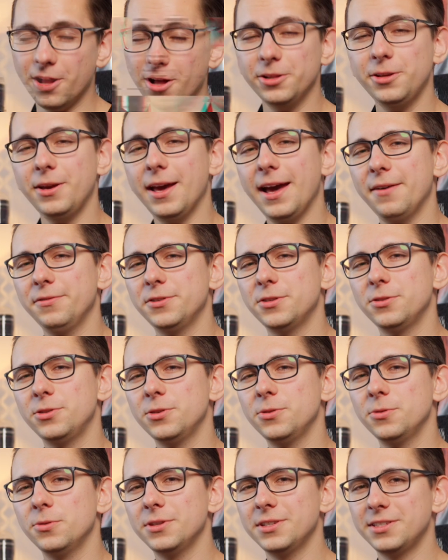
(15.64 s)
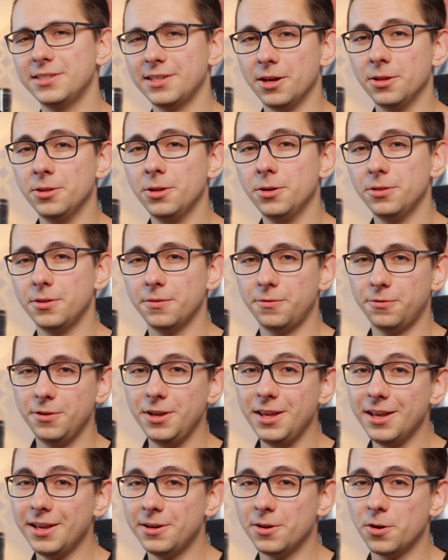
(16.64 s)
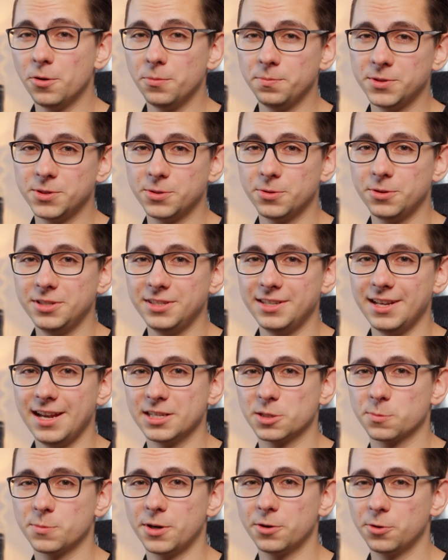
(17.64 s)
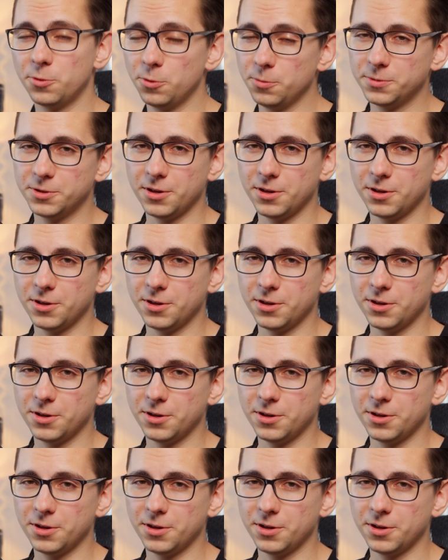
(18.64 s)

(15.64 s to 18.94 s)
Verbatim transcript: All you have to do is download the free and open source Taskbar Group